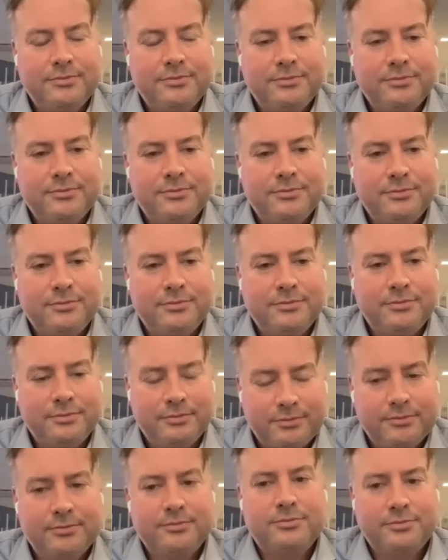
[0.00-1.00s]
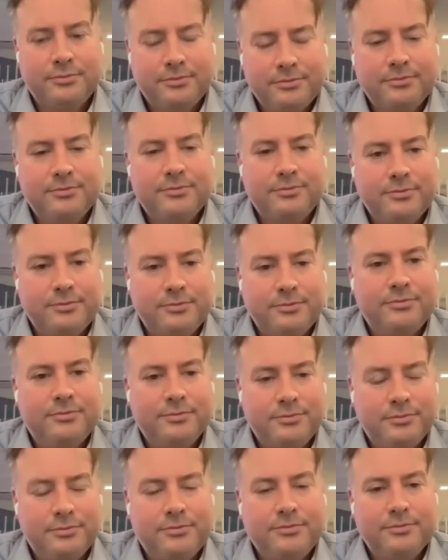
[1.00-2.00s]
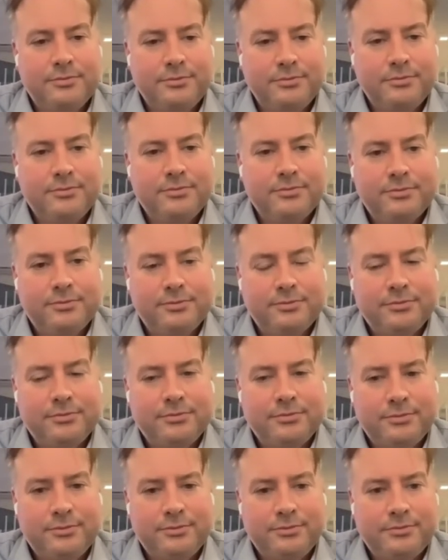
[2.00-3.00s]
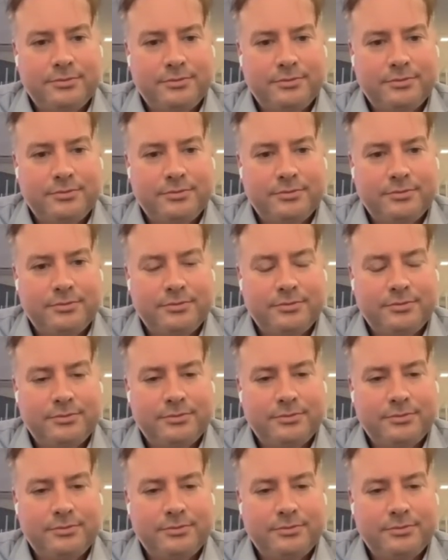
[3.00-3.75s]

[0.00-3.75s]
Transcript: This person isn't speaking.